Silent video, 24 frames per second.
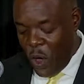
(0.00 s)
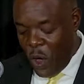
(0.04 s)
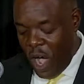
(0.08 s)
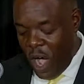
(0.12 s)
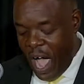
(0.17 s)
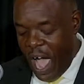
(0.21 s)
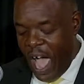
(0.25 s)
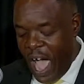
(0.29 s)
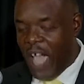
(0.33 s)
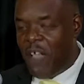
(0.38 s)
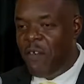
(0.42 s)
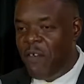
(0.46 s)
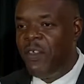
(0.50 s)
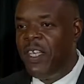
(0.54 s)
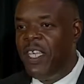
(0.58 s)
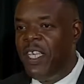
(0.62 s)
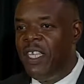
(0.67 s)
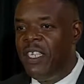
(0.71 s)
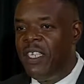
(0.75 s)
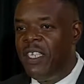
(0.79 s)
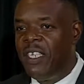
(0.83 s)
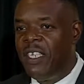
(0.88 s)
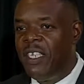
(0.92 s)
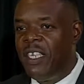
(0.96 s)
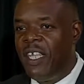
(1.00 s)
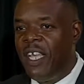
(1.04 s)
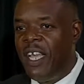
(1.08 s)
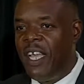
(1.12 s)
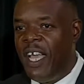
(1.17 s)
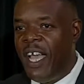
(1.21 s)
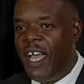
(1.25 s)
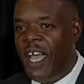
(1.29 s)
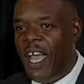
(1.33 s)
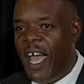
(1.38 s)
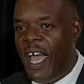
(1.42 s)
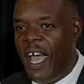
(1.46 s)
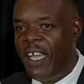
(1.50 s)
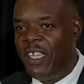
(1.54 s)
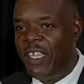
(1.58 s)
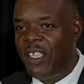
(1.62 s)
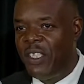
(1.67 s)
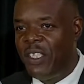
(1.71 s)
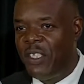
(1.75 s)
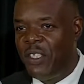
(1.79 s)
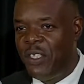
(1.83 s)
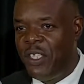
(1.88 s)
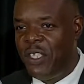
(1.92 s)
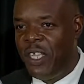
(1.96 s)
Irene has
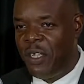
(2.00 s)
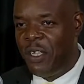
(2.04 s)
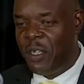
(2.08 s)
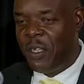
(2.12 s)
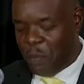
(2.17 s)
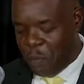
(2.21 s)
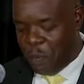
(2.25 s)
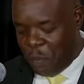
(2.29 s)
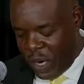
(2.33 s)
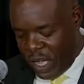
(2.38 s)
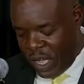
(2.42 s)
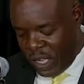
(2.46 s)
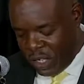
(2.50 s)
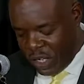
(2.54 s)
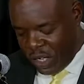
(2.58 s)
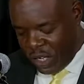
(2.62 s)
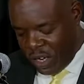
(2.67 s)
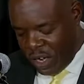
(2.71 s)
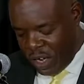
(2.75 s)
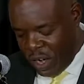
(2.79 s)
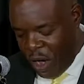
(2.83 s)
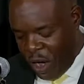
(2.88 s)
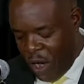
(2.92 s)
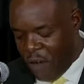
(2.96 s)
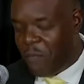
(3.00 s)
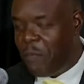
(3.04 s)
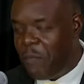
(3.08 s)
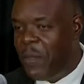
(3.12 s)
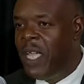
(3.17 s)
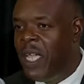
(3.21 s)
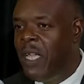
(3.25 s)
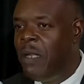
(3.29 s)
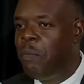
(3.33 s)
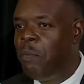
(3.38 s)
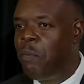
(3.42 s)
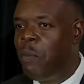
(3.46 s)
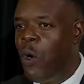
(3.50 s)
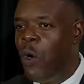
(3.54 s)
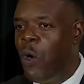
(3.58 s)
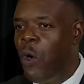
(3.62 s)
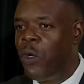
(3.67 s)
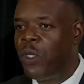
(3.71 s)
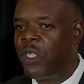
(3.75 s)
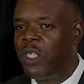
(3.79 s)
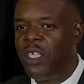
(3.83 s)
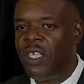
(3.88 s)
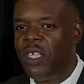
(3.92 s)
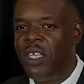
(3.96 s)
the pleasure of being
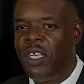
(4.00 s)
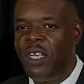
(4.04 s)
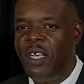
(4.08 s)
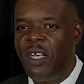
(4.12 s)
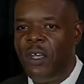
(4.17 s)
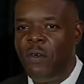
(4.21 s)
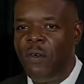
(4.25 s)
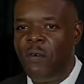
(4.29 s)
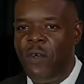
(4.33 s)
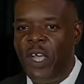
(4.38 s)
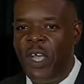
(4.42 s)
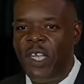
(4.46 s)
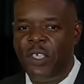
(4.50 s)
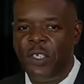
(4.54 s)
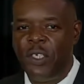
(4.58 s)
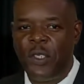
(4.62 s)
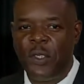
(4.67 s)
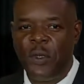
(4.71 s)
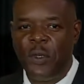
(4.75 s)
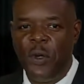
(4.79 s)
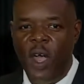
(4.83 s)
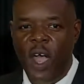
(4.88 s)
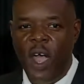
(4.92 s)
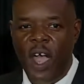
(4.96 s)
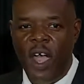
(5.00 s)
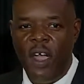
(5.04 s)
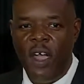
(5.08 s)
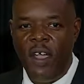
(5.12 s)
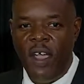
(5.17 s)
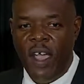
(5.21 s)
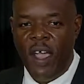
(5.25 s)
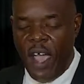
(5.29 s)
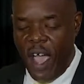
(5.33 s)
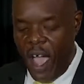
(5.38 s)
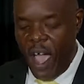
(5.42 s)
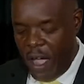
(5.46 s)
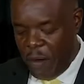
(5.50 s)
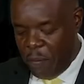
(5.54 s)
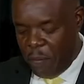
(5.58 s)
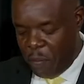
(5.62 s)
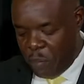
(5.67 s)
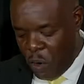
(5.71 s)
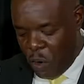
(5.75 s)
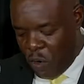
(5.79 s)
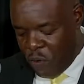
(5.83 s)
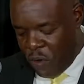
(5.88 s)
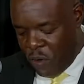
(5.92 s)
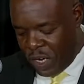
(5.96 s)
both registrar and
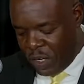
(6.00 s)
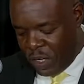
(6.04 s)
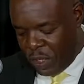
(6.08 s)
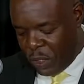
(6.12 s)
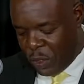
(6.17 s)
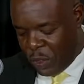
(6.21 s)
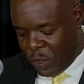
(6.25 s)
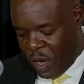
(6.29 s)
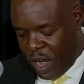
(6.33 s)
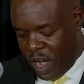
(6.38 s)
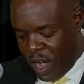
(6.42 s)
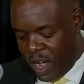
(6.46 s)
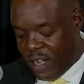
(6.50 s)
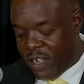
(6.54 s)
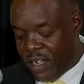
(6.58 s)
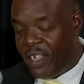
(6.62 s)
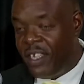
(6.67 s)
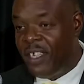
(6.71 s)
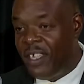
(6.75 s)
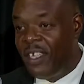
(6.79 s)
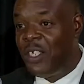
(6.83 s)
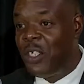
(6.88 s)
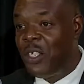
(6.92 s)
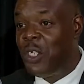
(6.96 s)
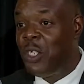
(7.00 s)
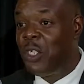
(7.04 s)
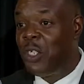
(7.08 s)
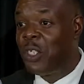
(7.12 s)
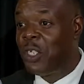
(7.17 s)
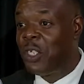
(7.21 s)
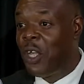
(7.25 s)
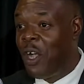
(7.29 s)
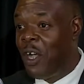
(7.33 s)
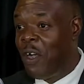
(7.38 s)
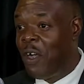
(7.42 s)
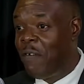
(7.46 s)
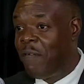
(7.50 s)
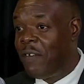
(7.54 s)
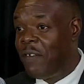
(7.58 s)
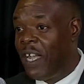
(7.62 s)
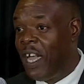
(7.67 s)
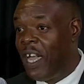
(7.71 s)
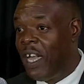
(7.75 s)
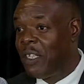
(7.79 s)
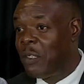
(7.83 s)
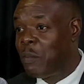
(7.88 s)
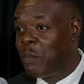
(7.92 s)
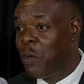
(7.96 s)
pro-registrar. She served
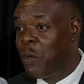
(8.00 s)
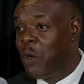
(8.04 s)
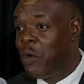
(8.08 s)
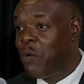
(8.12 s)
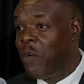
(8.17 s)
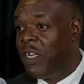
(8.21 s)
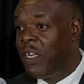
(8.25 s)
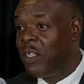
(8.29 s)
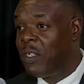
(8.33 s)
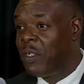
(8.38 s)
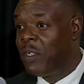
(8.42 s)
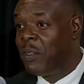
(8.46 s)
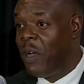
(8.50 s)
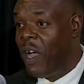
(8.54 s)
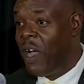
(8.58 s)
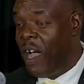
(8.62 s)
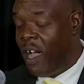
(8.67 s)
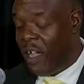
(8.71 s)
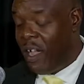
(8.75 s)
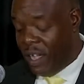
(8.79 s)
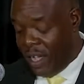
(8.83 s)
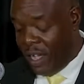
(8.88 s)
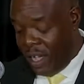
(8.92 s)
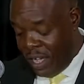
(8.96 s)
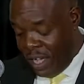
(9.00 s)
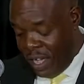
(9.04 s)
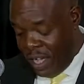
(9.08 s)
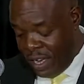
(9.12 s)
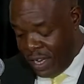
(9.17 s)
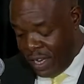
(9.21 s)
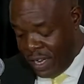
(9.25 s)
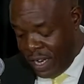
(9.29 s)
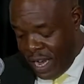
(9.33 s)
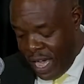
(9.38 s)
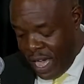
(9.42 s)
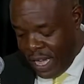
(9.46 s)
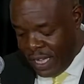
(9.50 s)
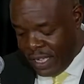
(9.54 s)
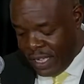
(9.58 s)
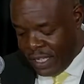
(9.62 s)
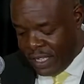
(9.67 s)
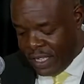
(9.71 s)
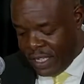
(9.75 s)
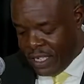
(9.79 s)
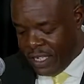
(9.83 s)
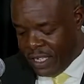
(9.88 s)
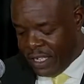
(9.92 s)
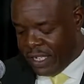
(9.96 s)
as pro-registrar in
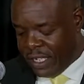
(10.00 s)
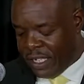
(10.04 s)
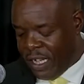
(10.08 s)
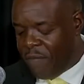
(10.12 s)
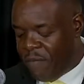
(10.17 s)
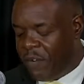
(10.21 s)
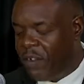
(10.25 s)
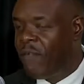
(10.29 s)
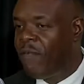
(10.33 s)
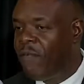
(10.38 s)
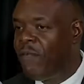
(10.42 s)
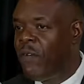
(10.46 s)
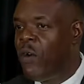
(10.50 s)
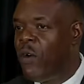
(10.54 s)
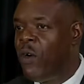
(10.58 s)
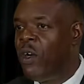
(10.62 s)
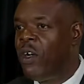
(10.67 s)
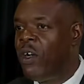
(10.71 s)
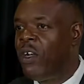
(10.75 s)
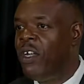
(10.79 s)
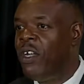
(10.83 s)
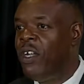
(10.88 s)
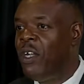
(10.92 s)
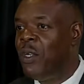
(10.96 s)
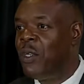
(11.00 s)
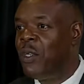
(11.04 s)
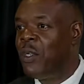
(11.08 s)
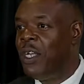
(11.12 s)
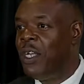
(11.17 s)
1974 to